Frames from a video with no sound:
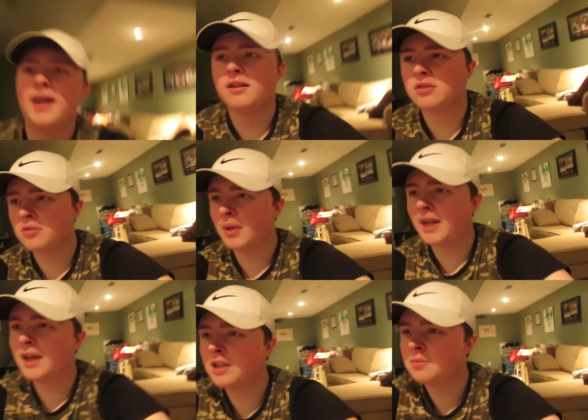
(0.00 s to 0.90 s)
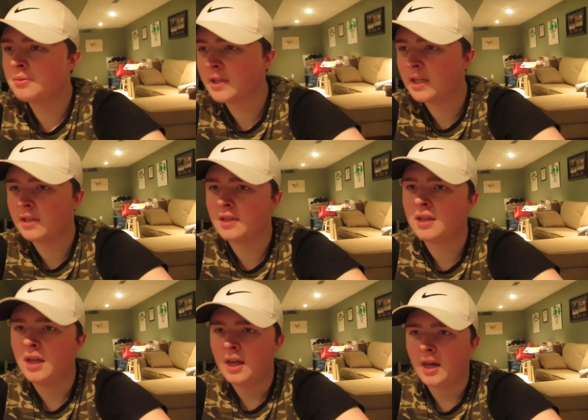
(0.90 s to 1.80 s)
And so my guy's pretty
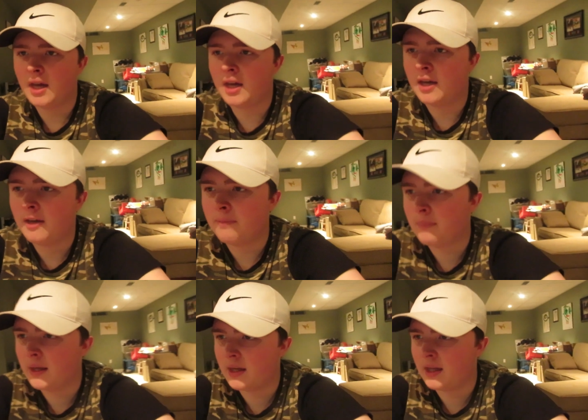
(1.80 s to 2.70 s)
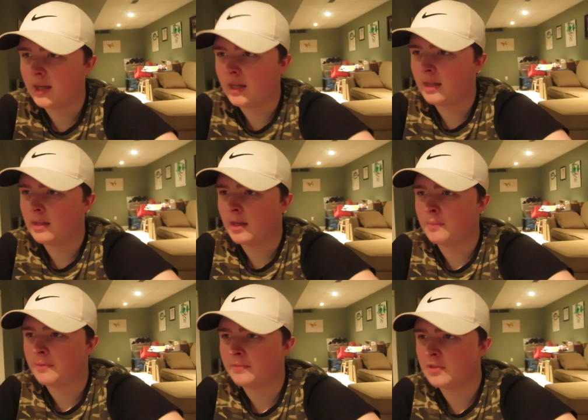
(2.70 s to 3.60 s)
good. Um,
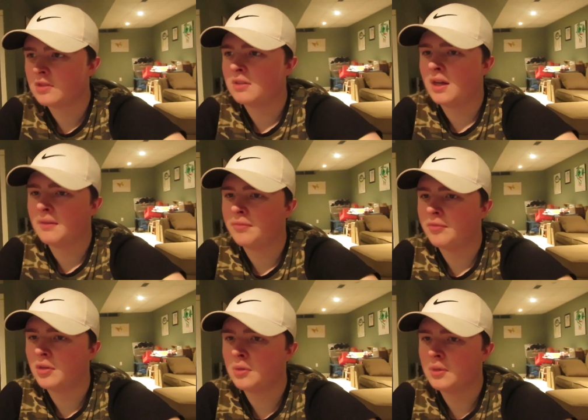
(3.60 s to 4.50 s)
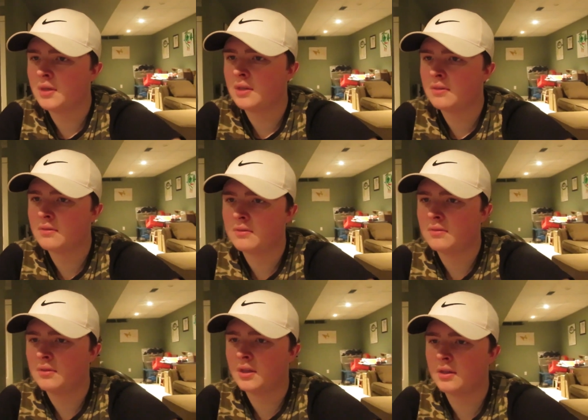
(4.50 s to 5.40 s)
I'm a first line forward.
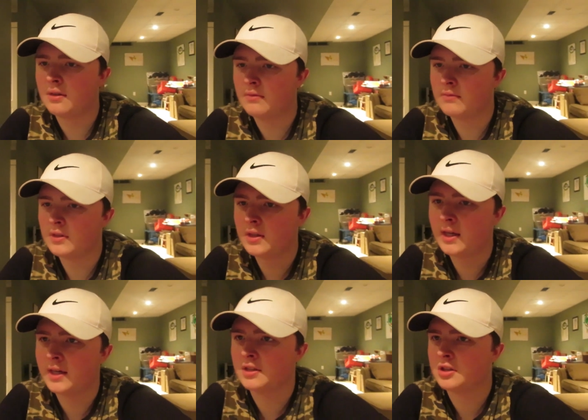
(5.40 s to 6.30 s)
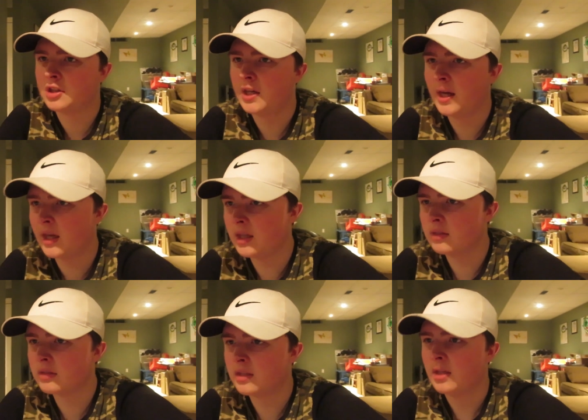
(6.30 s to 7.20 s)
Nothing really has
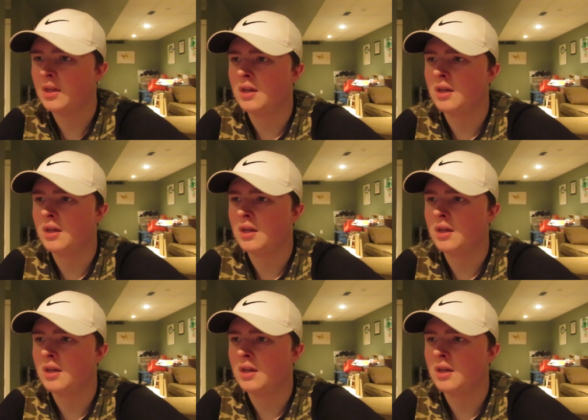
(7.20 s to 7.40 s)
changed.